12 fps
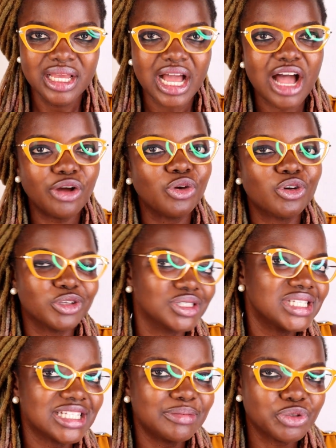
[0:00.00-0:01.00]
How long does it
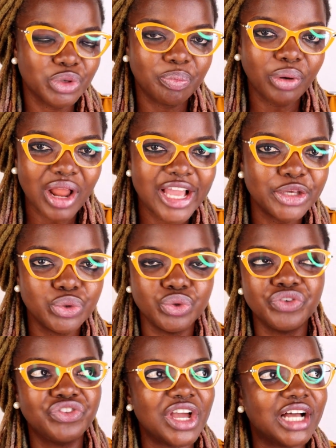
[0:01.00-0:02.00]
take them to reply
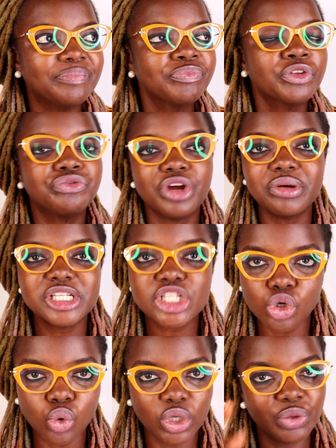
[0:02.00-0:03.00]
you? If they are very
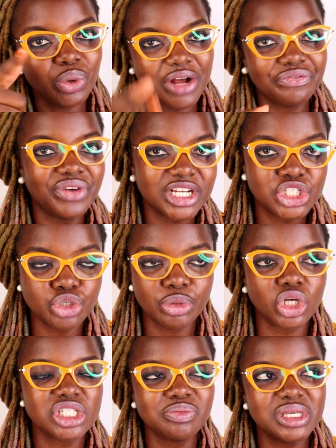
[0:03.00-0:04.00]
slow, it will affect you,
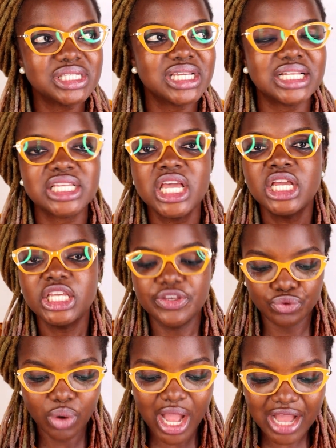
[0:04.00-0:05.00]
because it means that if
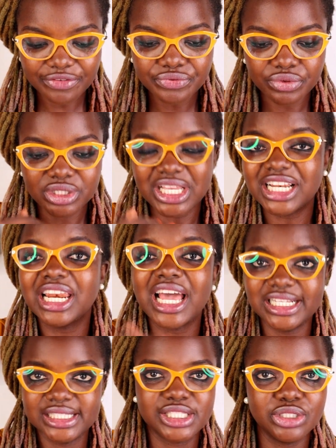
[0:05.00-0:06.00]
you have deadlines,